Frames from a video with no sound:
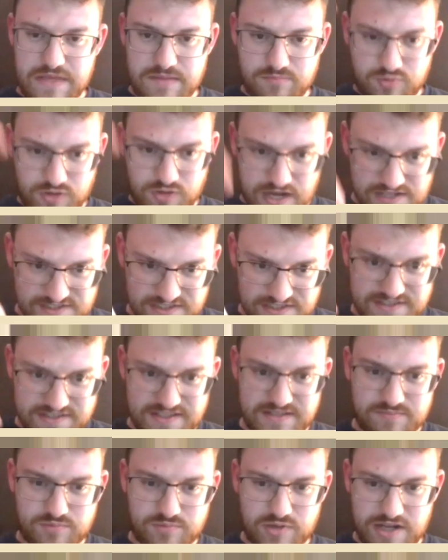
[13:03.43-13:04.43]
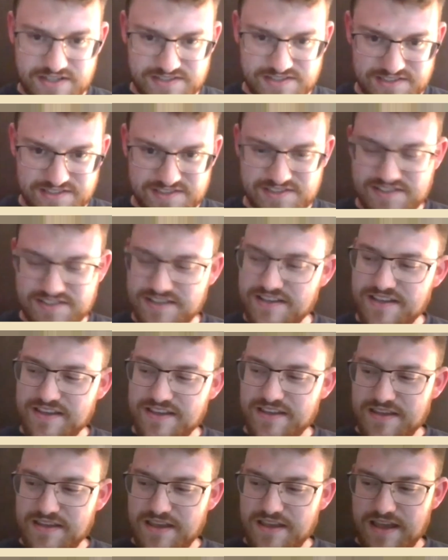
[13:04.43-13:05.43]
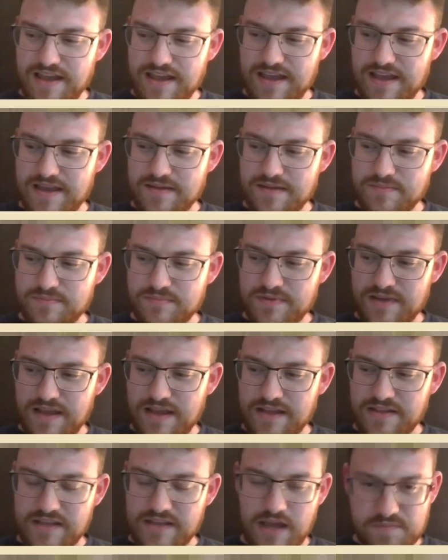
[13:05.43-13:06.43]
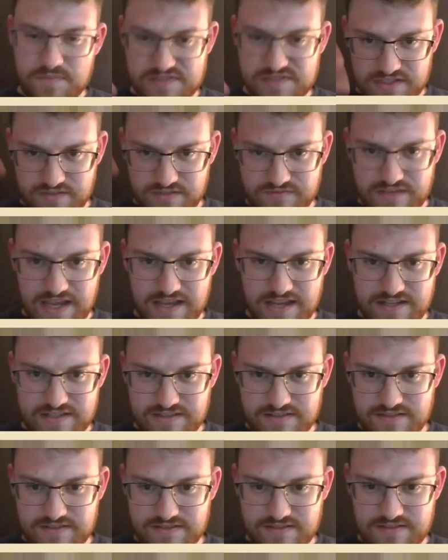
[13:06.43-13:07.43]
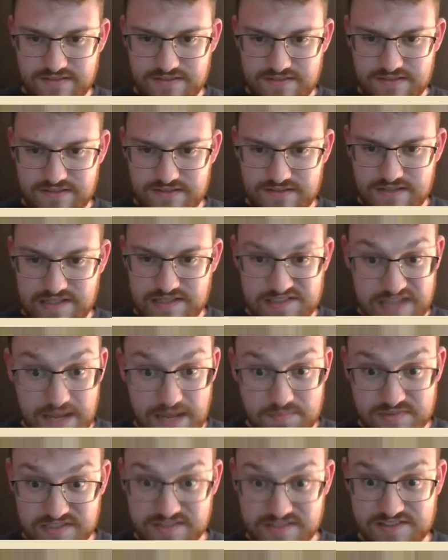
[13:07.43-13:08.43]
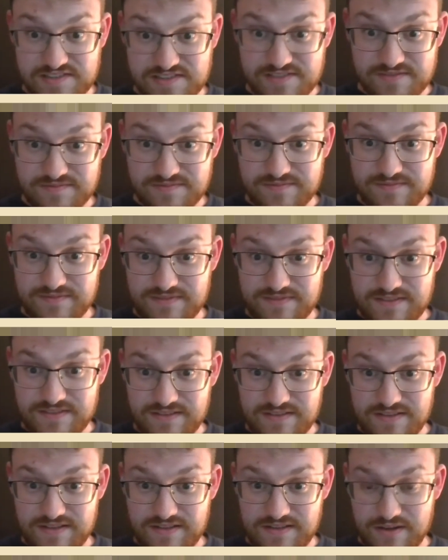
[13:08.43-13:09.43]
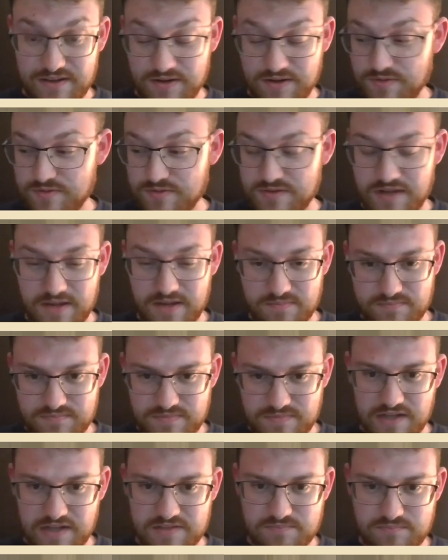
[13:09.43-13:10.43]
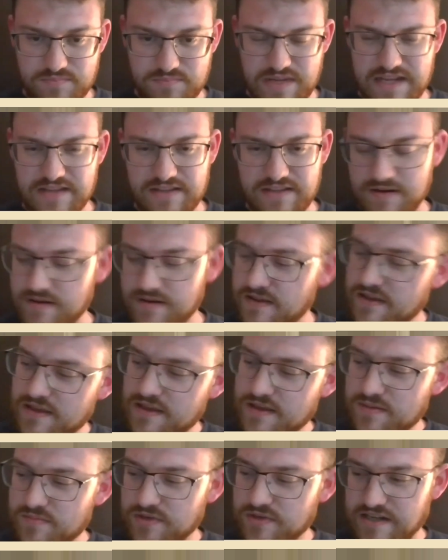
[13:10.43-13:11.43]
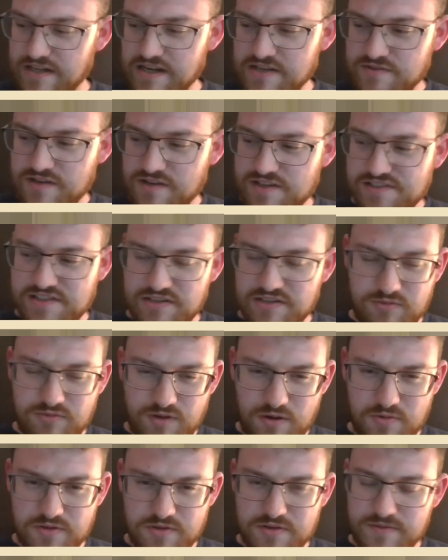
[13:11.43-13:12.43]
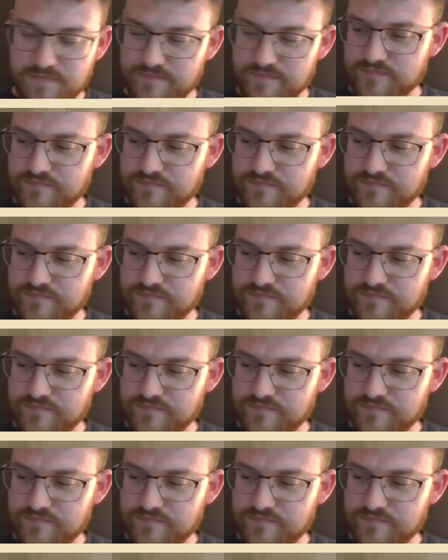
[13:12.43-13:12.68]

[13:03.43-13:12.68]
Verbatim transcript: being present and presence, and the opposite of that is absence. You know, not being there. But an interesting quote